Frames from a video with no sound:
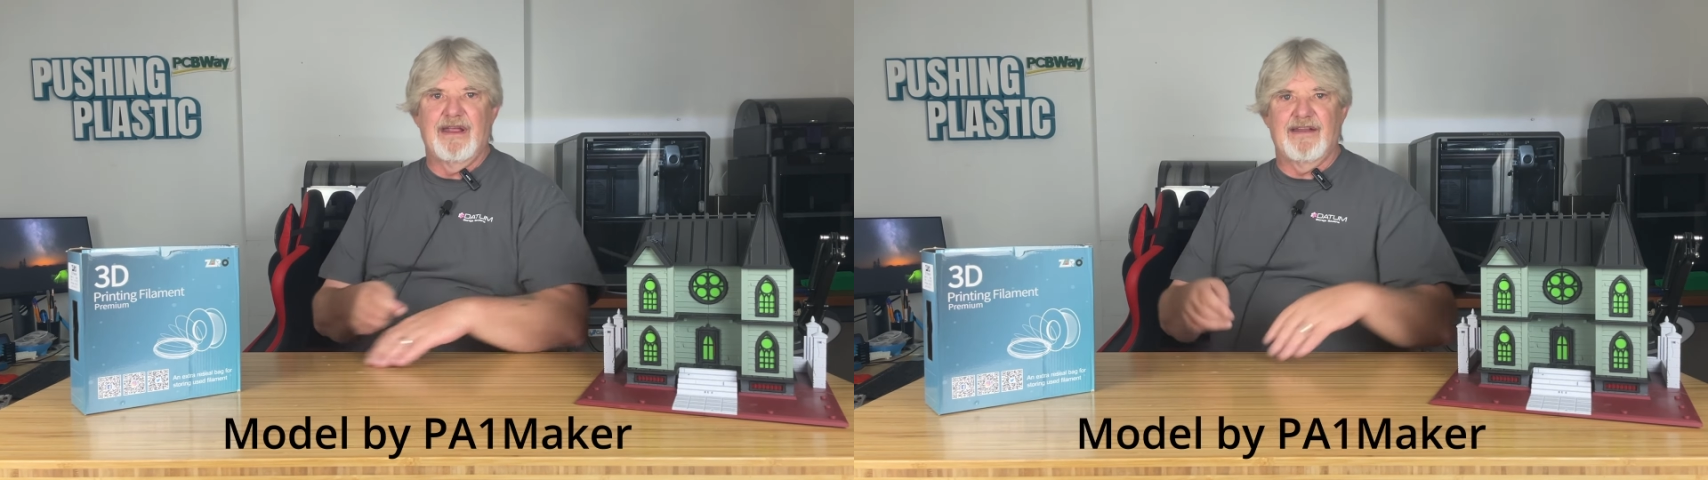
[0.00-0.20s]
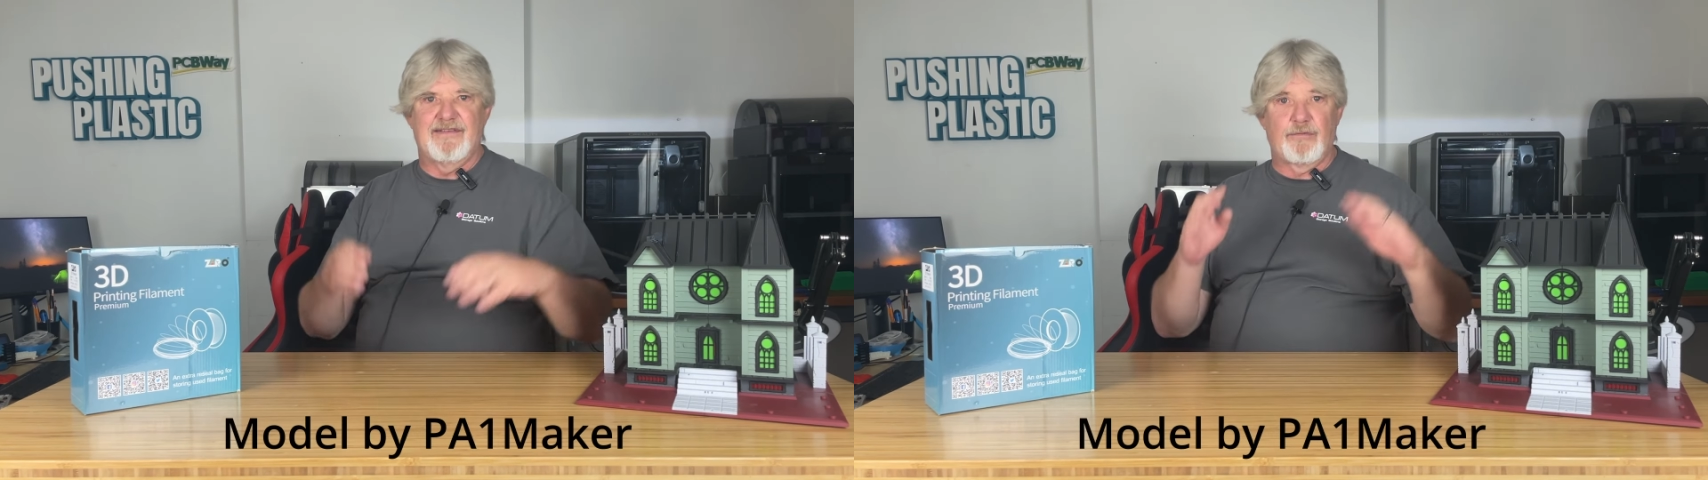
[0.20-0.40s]

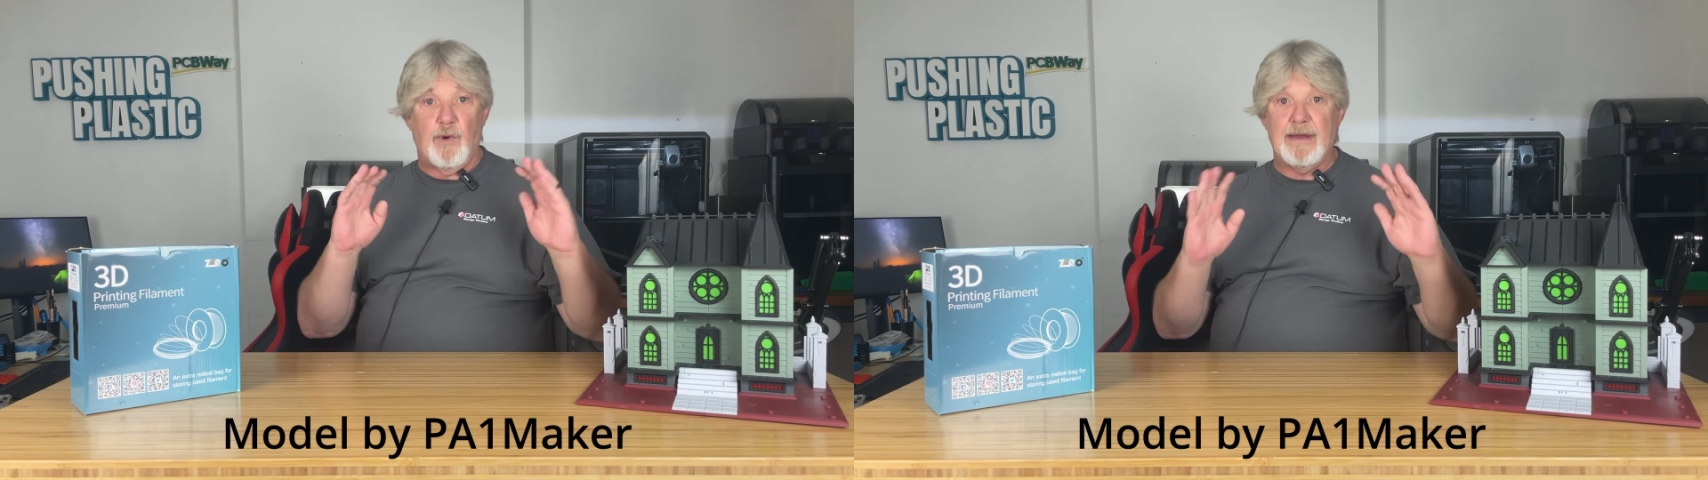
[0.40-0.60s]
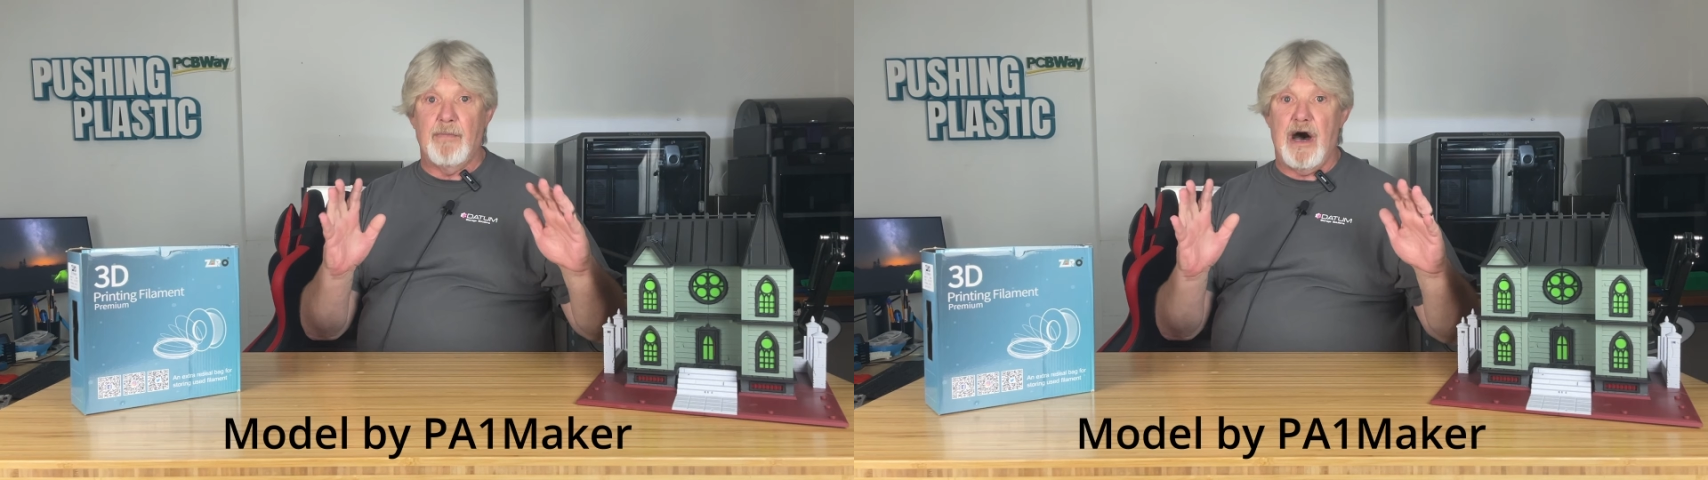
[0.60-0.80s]
It's a
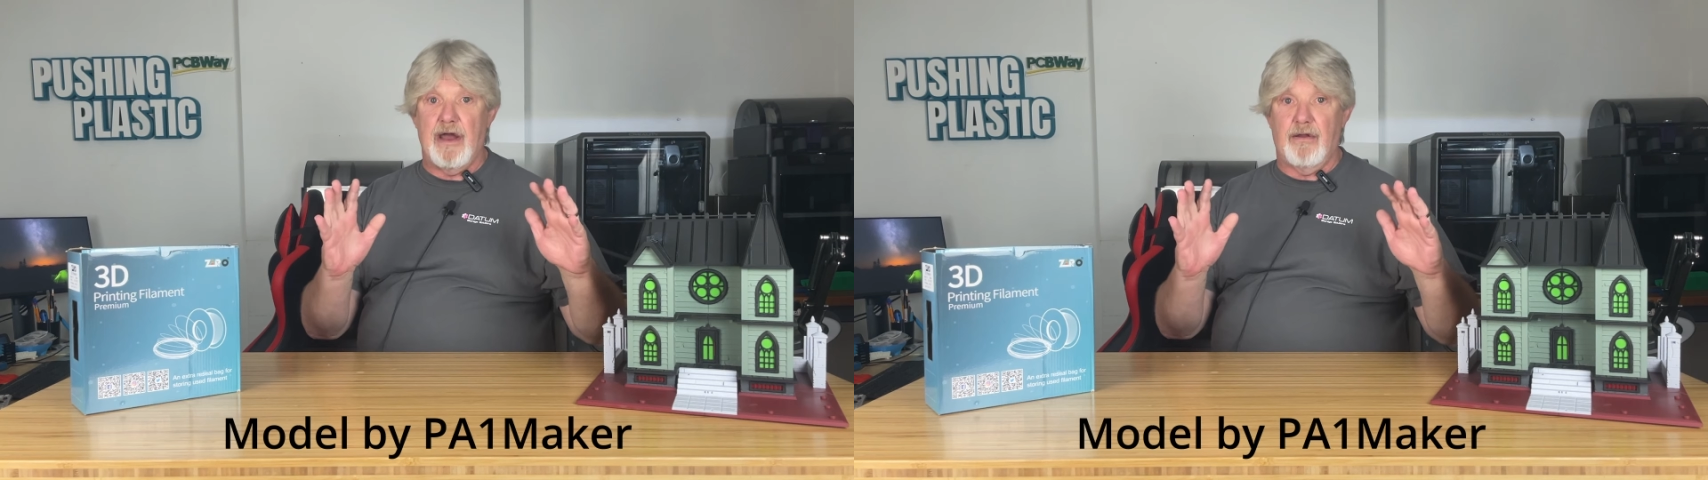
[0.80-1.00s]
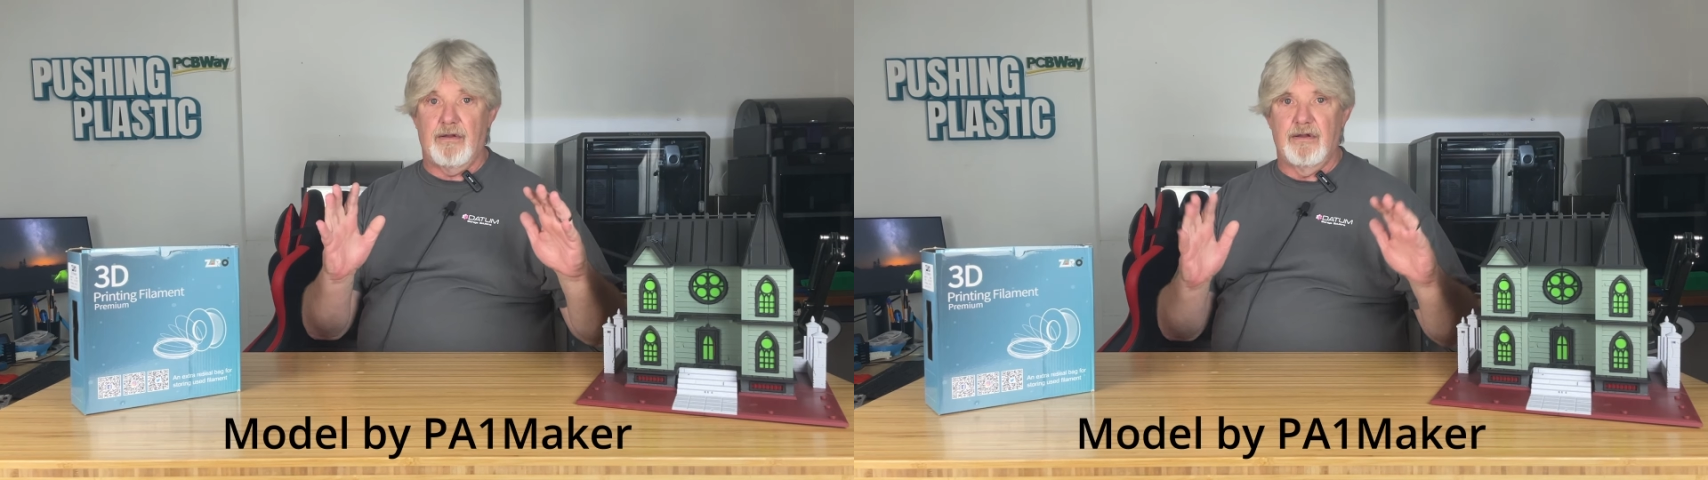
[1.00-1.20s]
great
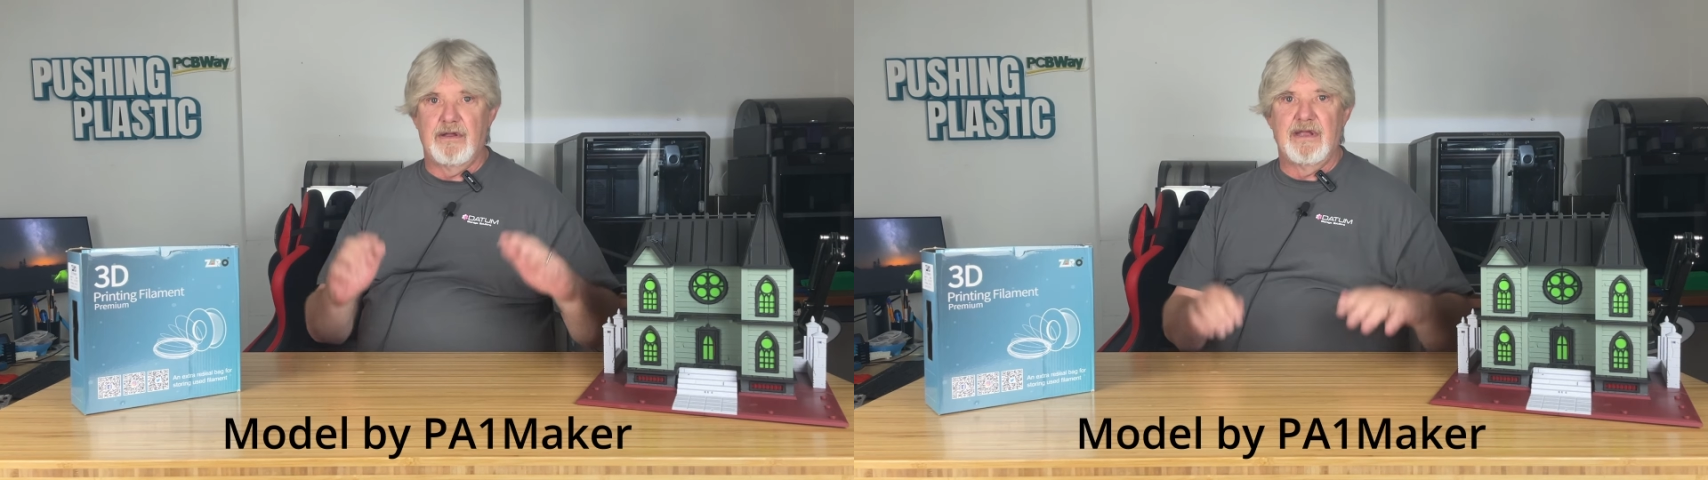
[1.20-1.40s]
model,